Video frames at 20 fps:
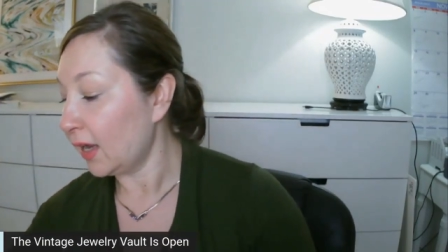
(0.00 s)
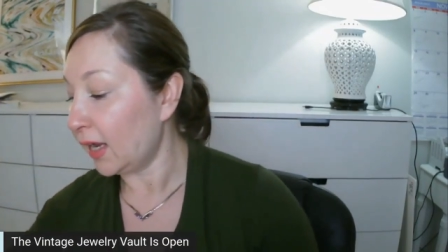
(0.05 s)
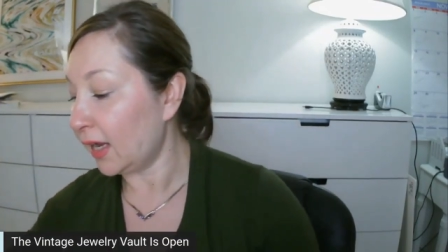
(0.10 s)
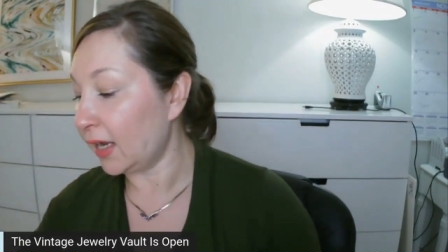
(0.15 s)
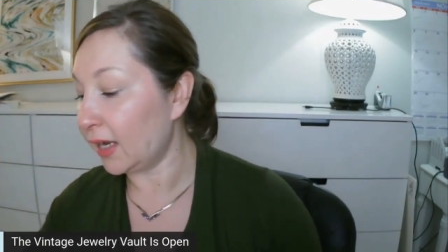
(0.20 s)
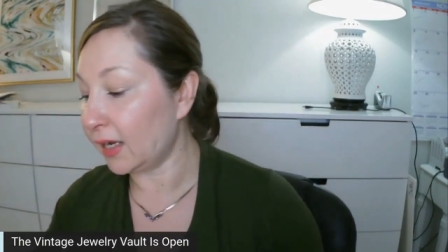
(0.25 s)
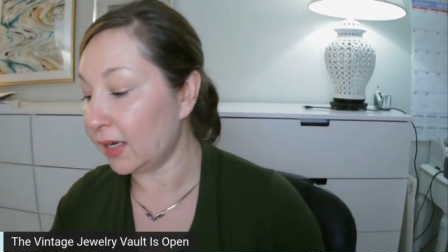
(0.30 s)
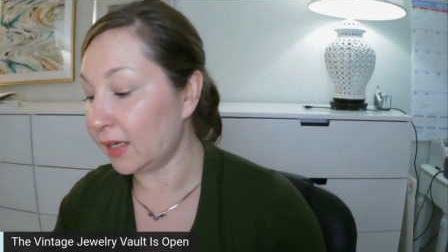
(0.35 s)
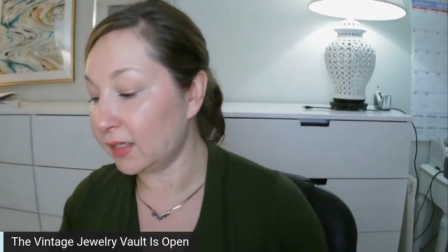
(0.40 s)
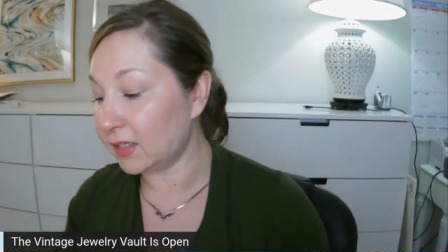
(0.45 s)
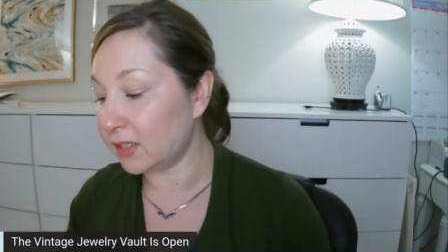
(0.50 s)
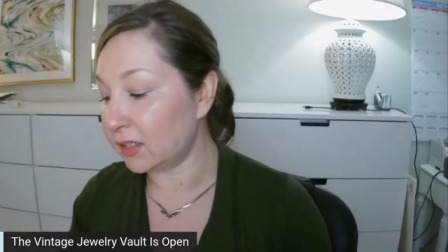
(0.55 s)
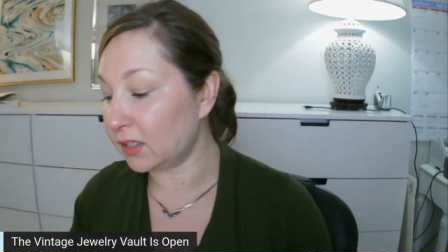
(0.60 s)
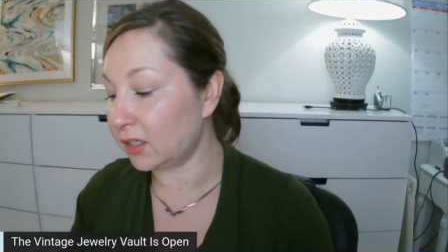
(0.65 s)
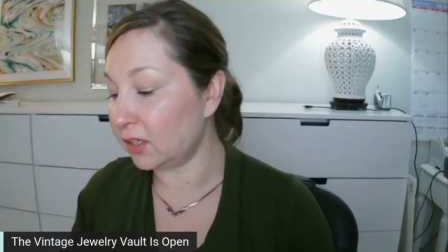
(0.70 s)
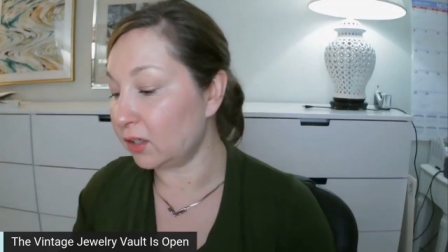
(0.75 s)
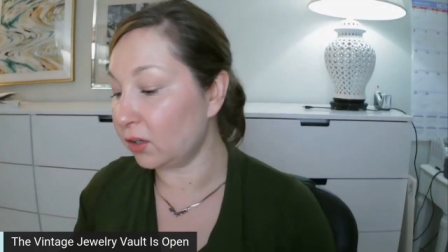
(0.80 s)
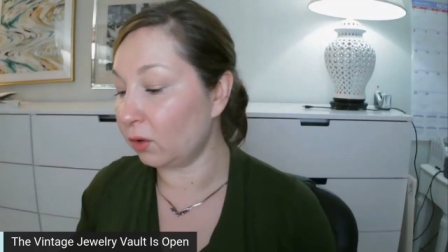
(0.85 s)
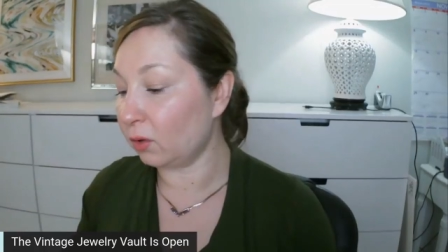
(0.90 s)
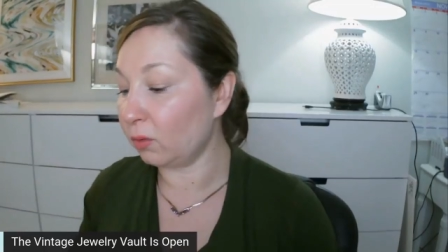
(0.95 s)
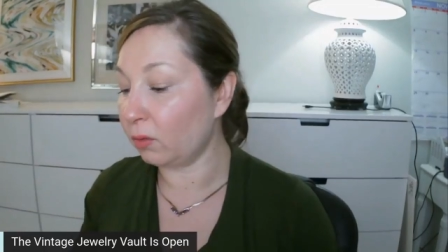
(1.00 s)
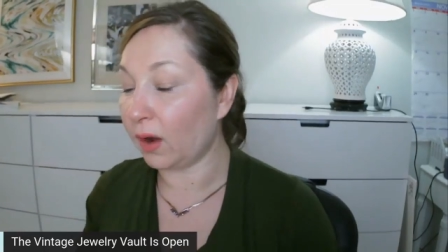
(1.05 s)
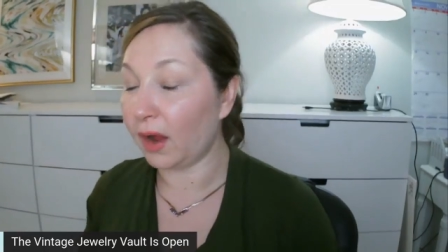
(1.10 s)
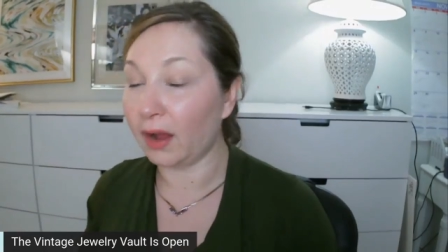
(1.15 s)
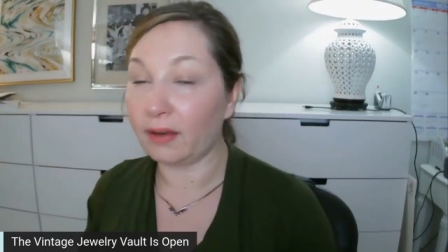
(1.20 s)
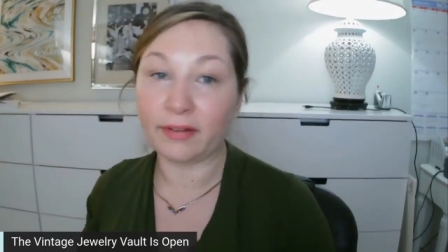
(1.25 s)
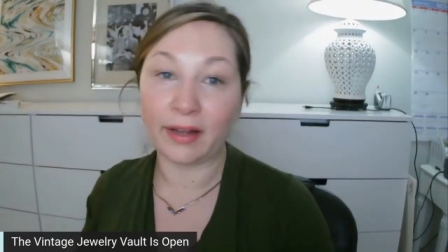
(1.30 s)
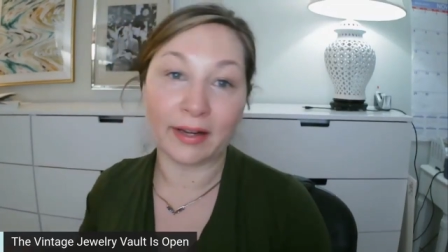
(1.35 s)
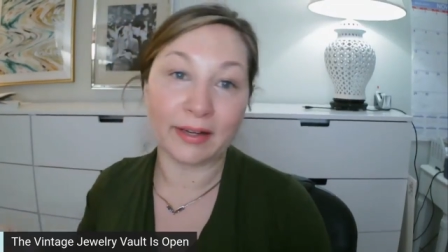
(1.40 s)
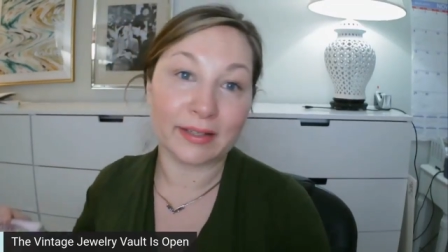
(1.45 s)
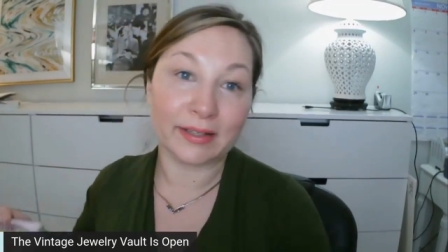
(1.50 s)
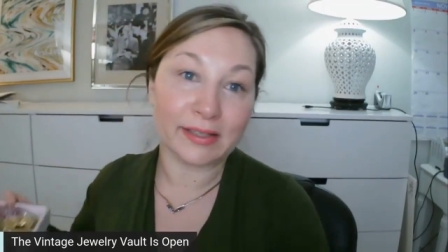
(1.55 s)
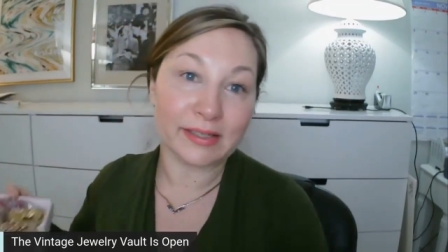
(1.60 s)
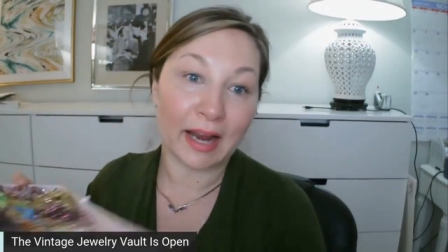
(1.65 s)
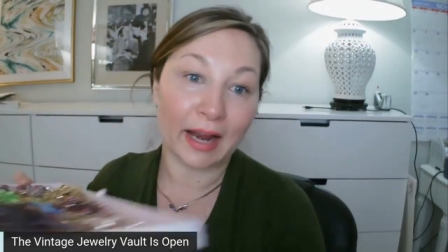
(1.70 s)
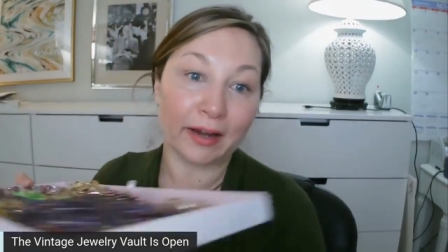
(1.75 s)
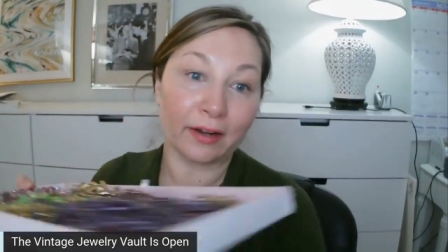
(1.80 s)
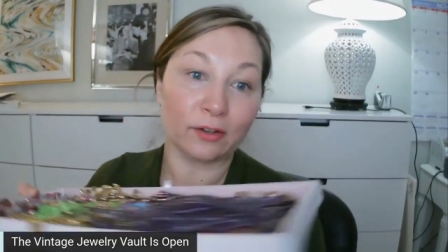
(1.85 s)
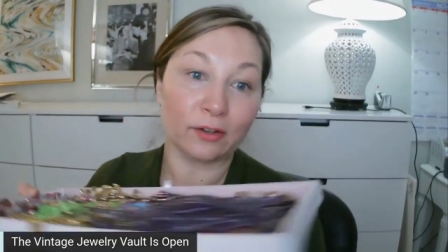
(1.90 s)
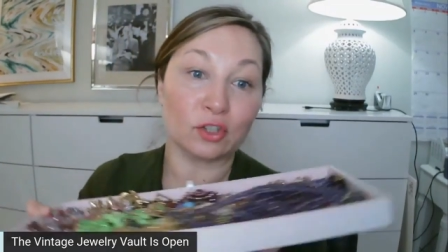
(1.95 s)
And, you know, I've got an
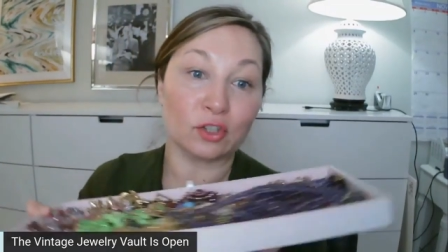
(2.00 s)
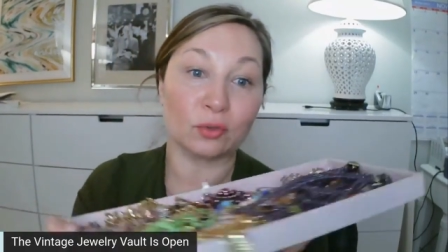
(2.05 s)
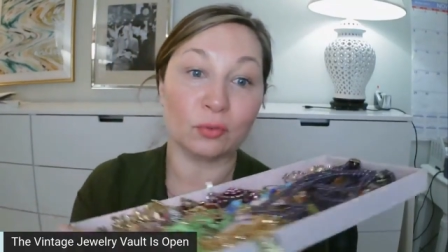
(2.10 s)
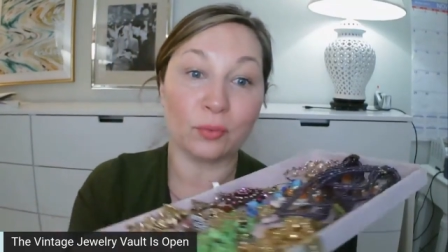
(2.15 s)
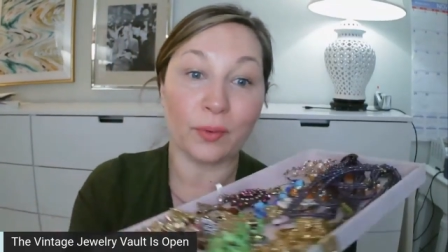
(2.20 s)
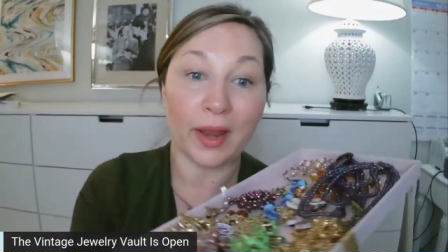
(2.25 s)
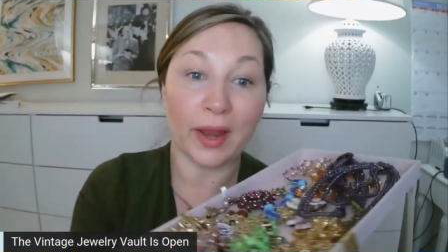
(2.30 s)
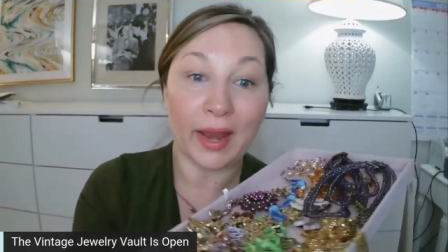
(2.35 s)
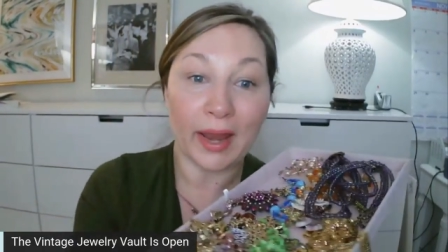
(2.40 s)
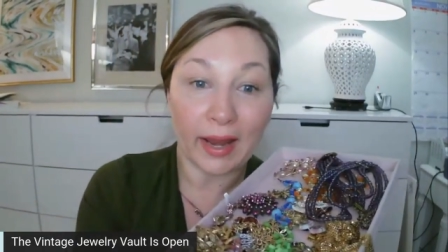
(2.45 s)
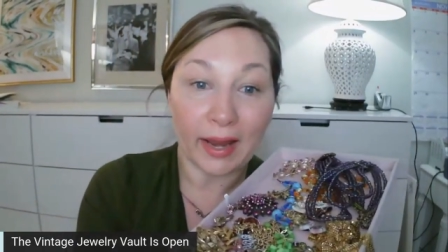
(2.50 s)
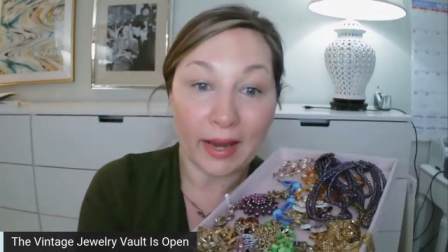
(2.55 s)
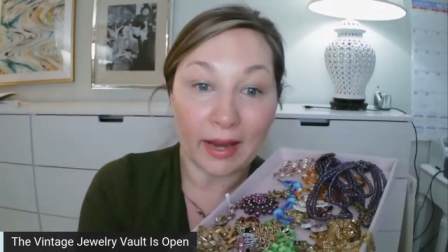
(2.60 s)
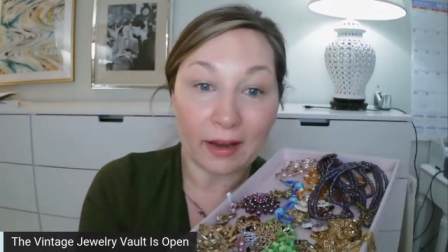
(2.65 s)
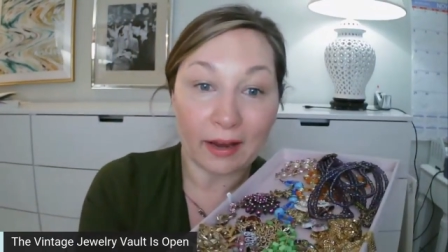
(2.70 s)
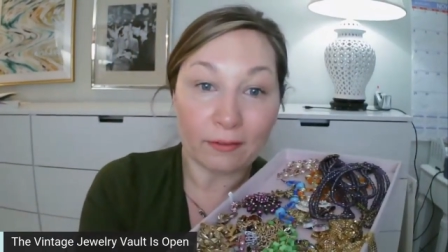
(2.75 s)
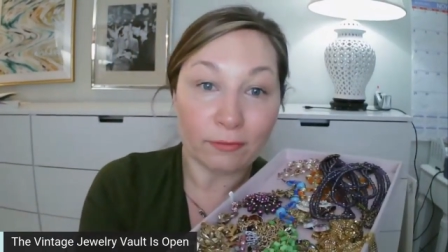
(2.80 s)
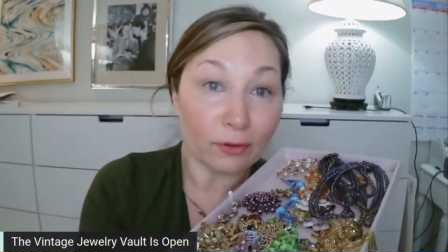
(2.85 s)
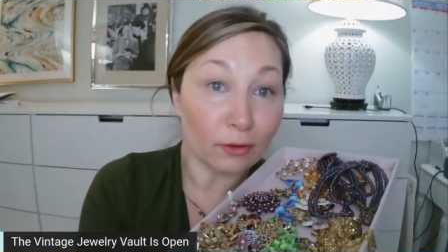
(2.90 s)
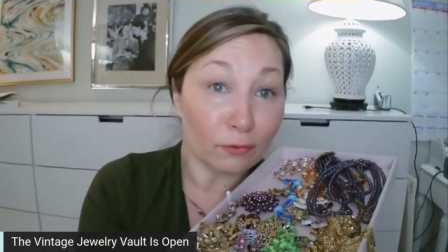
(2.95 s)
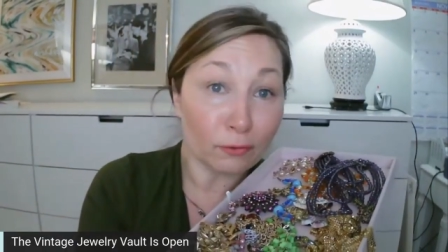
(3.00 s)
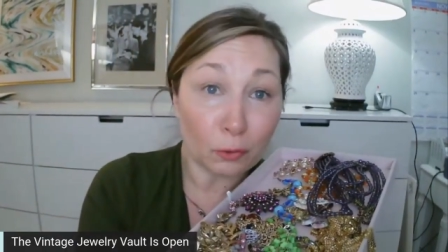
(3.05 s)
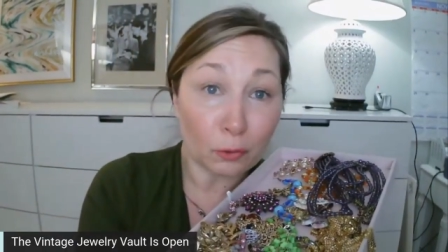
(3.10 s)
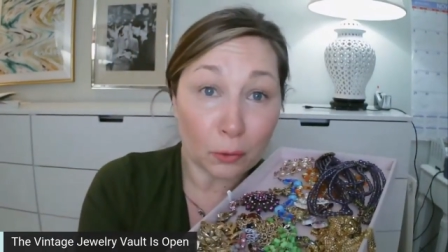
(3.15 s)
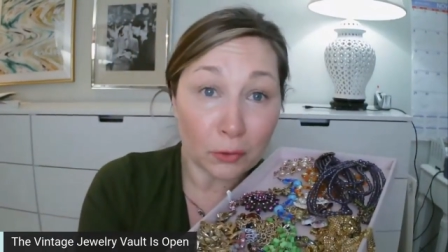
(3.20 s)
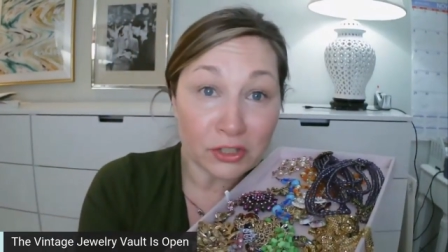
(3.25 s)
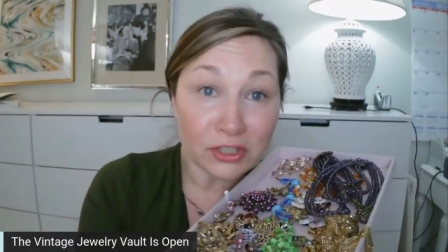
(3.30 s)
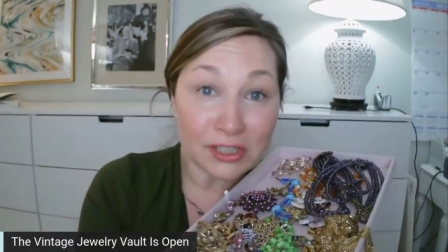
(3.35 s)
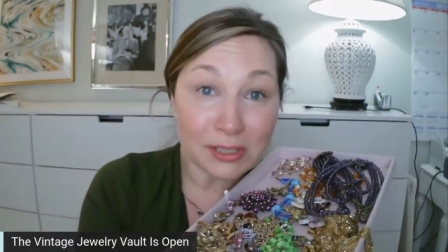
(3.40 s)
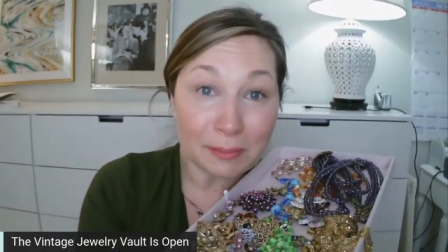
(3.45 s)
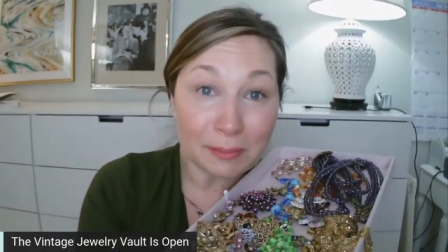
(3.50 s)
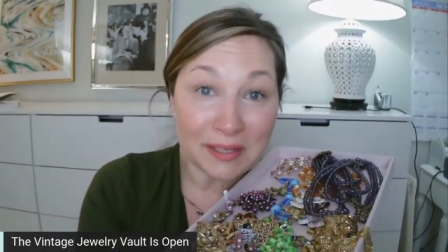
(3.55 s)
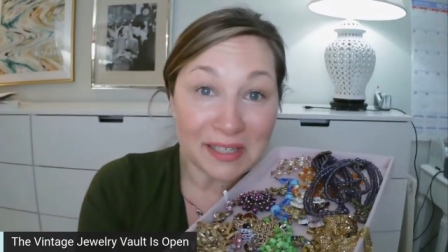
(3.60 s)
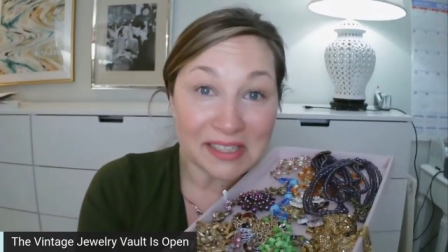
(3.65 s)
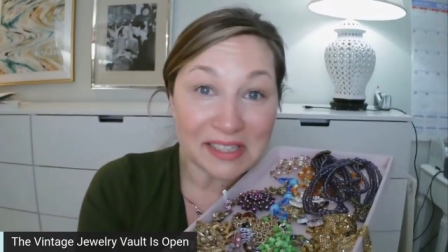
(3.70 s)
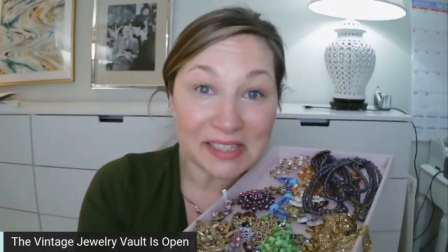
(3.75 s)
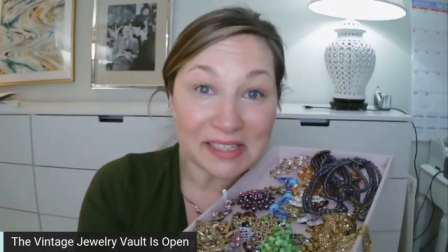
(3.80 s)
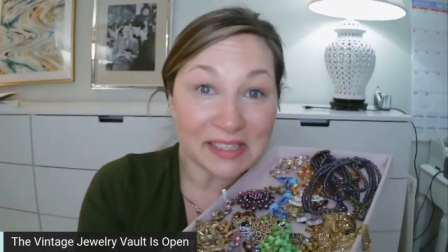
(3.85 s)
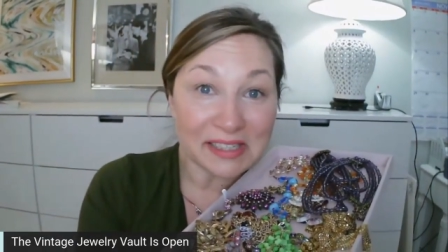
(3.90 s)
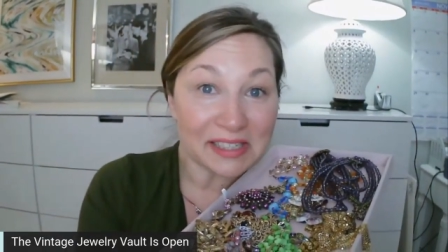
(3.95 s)
entire tray full of gorgeous
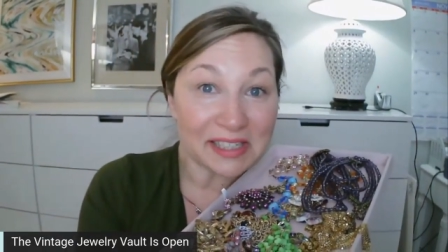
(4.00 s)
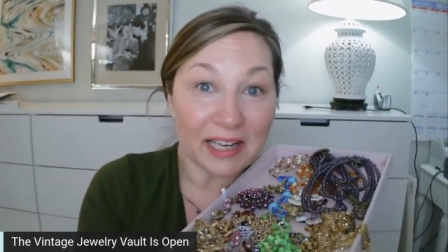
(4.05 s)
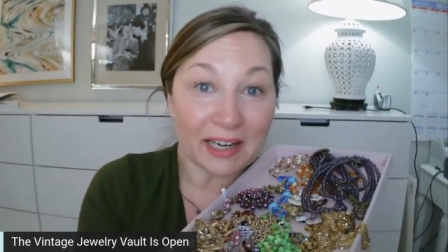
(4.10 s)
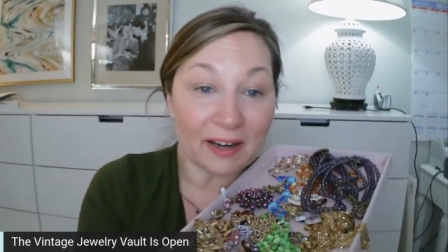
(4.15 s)
pieces that